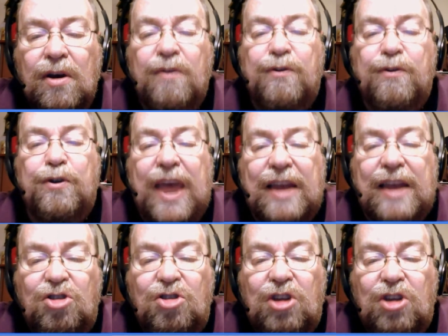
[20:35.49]
for
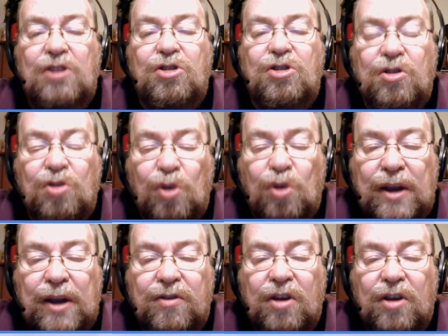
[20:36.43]
that change and
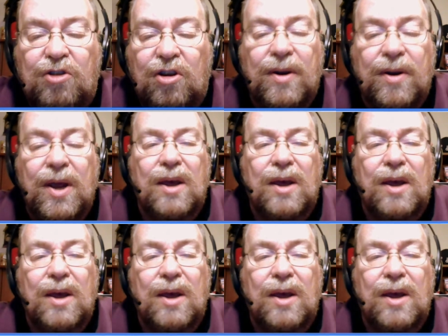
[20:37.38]
transition?